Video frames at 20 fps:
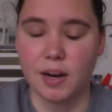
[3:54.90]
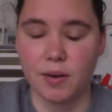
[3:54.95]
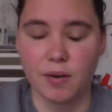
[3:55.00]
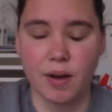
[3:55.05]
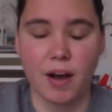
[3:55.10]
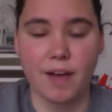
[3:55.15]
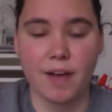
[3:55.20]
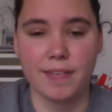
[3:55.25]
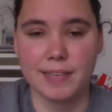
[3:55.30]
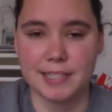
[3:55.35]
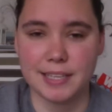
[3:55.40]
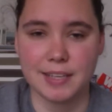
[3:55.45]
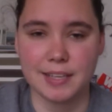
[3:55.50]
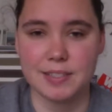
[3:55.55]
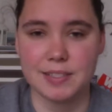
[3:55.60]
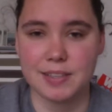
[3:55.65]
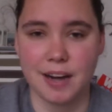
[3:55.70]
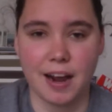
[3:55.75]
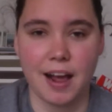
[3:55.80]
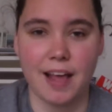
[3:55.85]
obviously
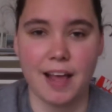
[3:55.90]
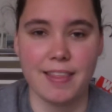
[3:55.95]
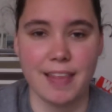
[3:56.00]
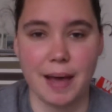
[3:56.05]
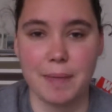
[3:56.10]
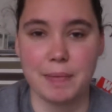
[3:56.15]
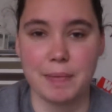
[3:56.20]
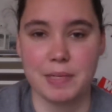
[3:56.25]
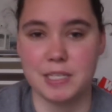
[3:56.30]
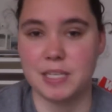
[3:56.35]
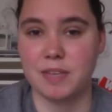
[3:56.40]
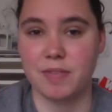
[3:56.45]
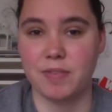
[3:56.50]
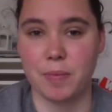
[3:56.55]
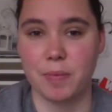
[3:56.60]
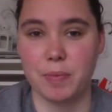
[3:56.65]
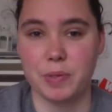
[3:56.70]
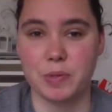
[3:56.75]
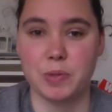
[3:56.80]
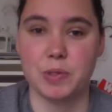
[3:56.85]
there's not that much
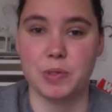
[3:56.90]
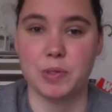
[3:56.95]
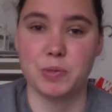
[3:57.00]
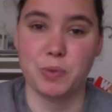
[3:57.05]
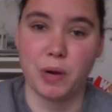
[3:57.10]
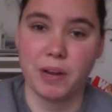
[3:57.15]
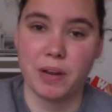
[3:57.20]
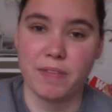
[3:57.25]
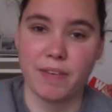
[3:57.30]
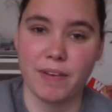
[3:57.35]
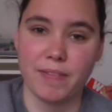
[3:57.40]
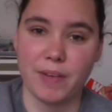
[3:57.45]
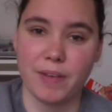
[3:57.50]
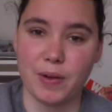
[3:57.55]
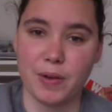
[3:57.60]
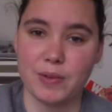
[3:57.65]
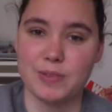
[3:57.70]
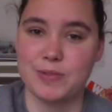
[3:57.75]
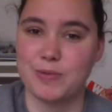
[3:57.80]
different between $25